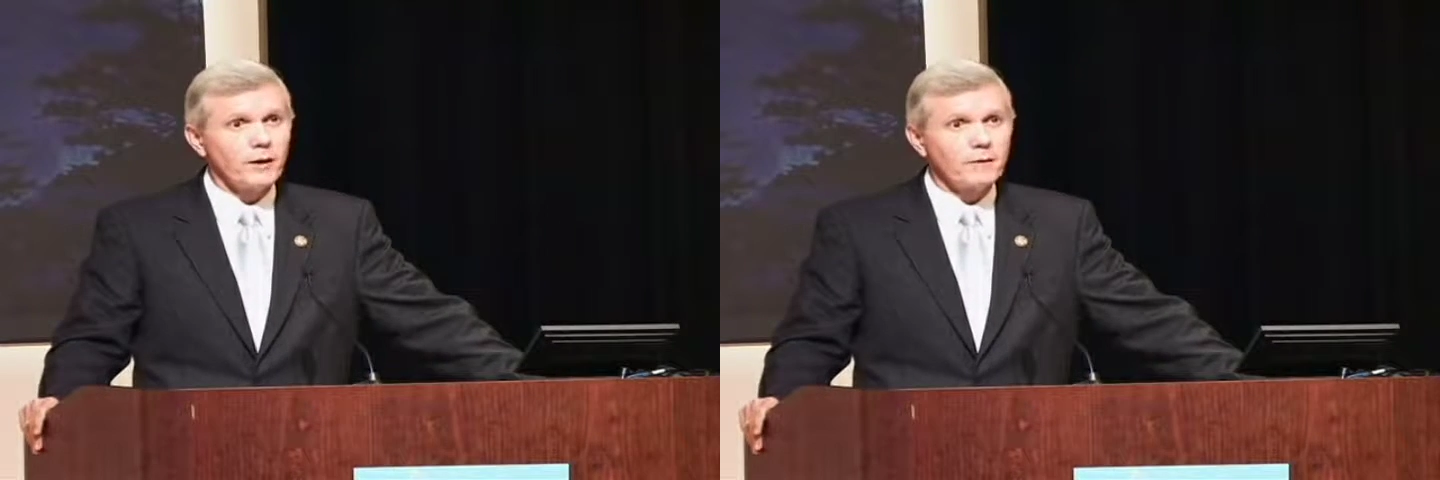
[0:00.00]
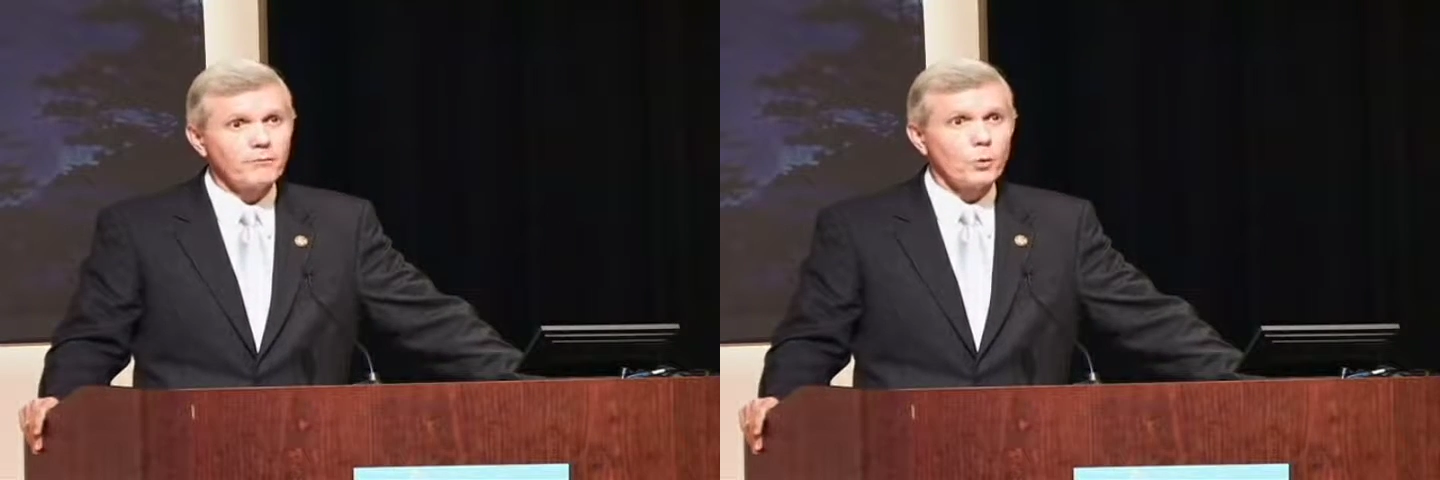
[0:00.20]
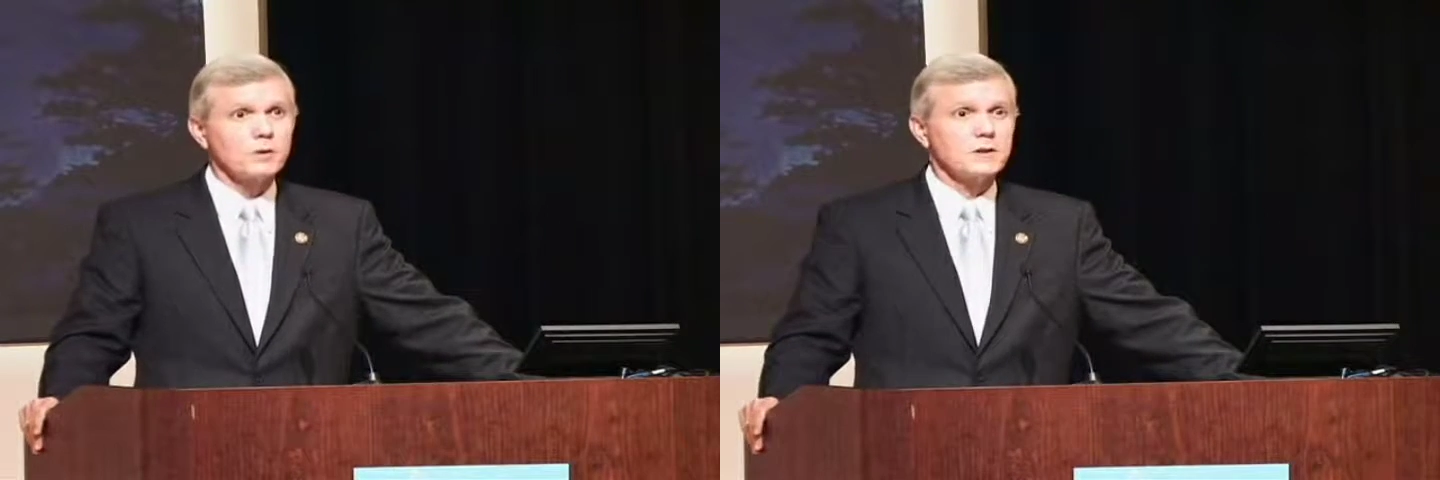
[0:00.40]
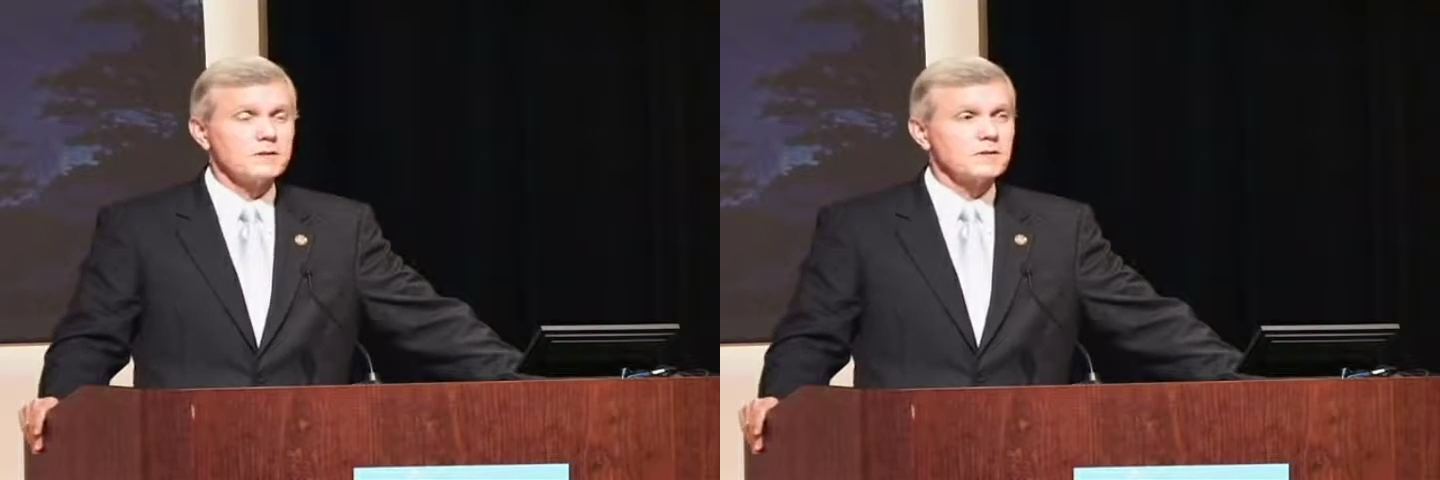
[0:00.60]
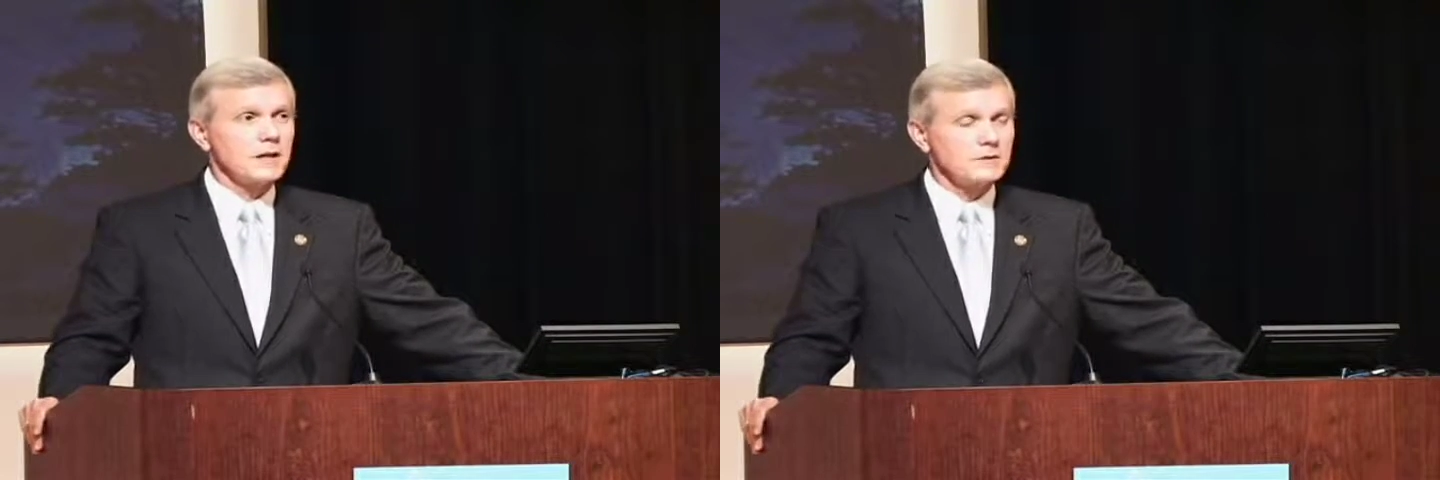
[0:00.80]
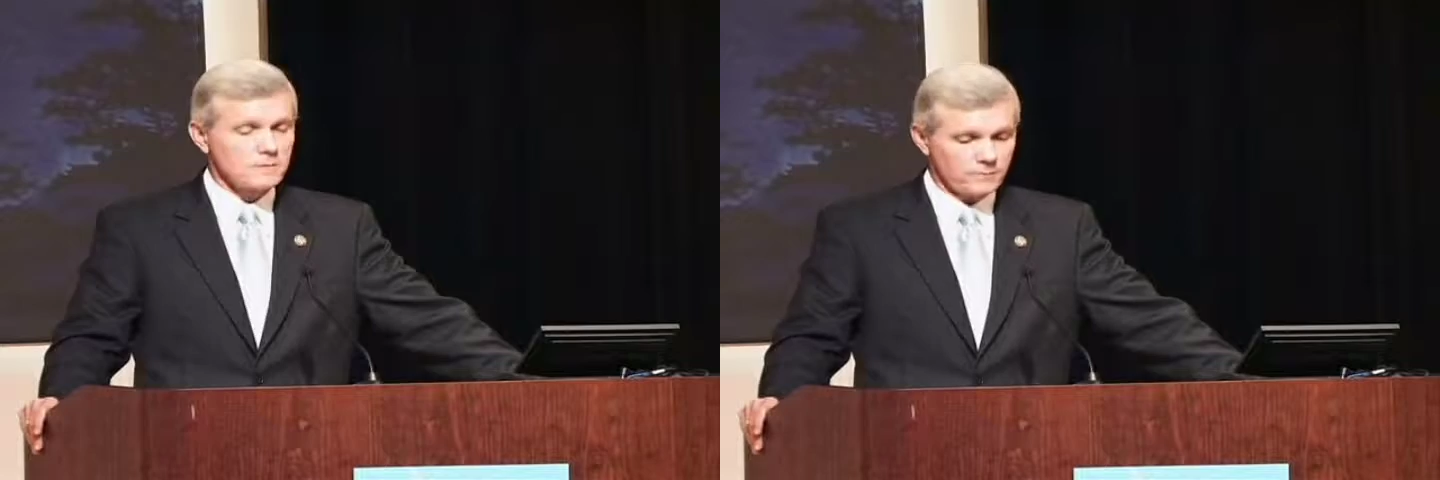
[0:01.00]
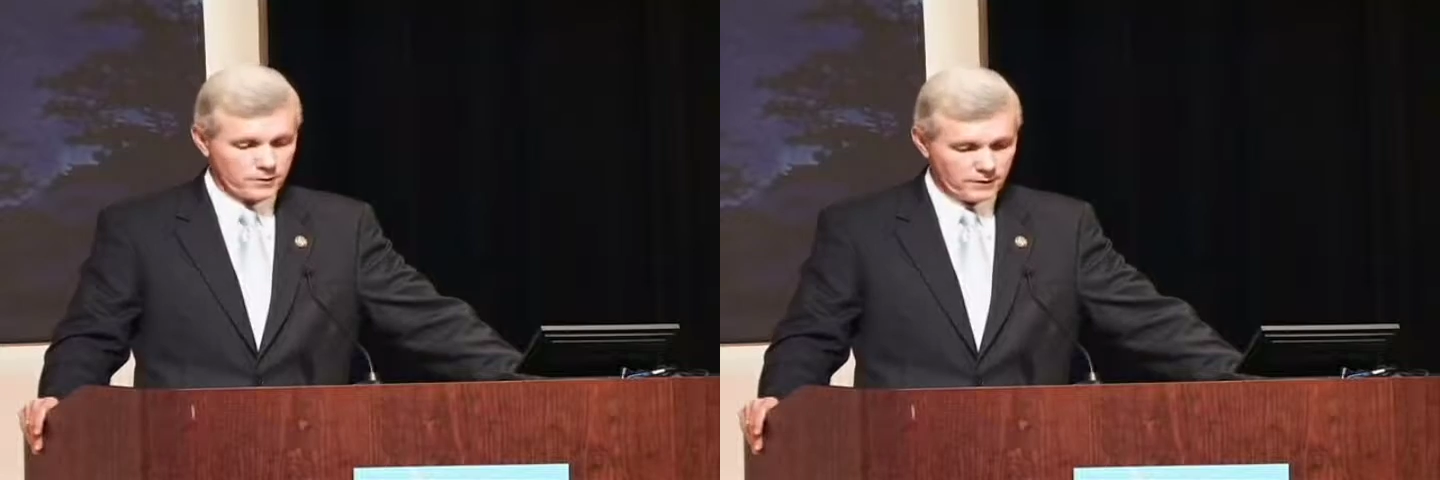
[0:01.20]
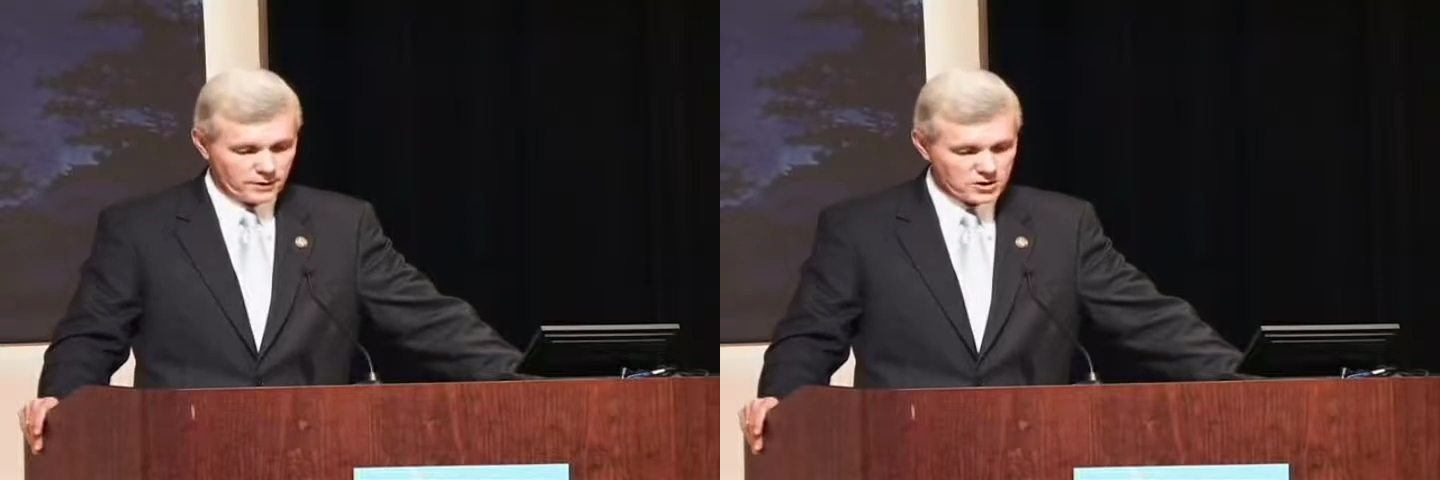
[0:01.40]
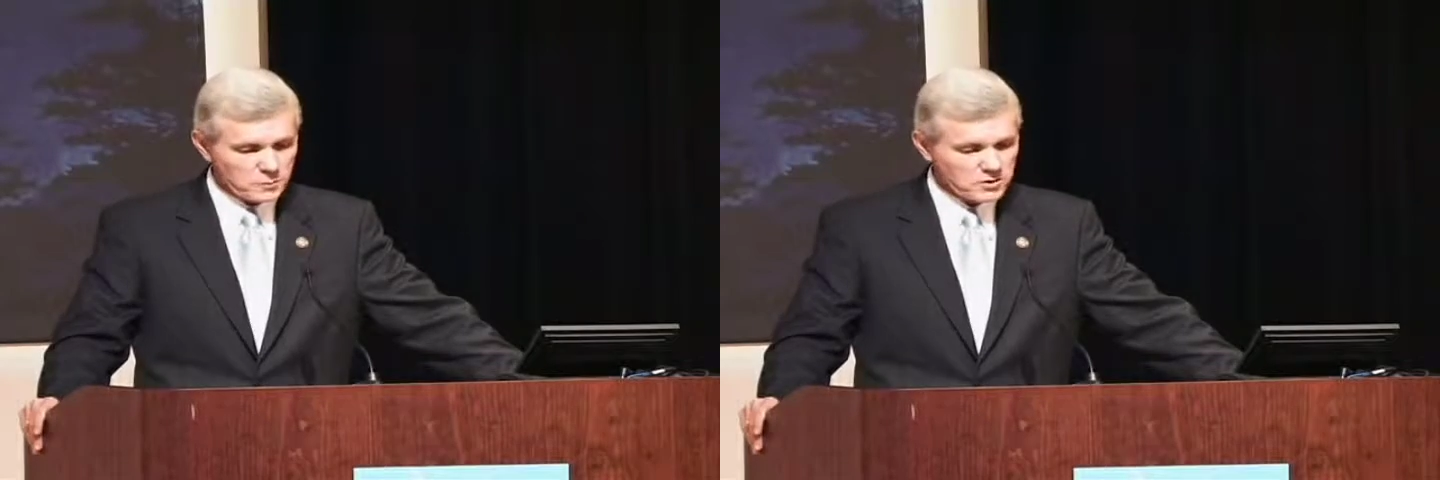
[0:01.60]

We had 14 states in front of us,